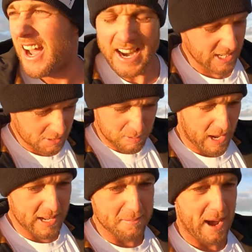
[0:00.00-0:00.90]
It is
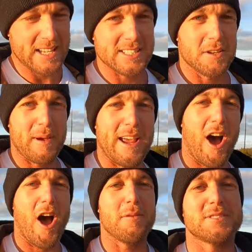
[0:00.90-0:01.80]
bloody amazing to be
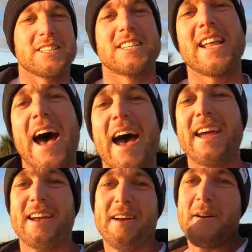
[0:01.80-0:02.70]
home. So
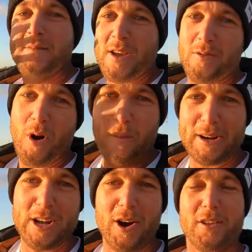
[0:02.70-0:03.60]
today, what
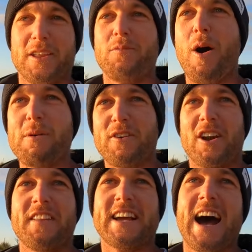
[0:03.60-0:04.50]
we've
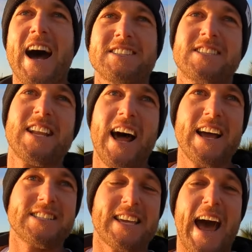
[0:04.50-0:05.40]
got on the cards
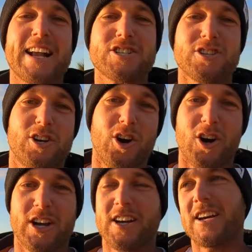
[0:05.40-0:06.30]
today is a catch and
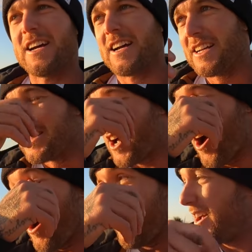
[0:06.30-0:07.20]
cook.
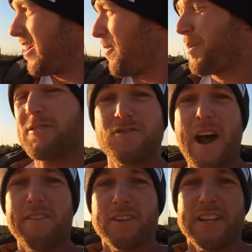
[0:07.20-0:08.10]
So I've been
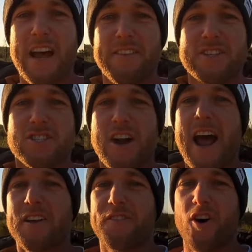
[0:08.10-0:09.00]
traveling down this
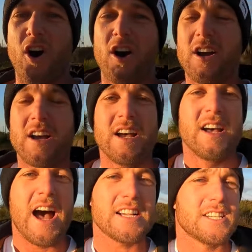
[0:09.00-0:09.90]
track for
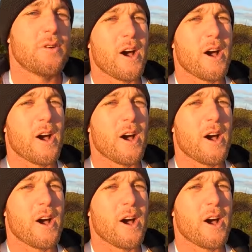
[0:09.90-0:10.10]
actually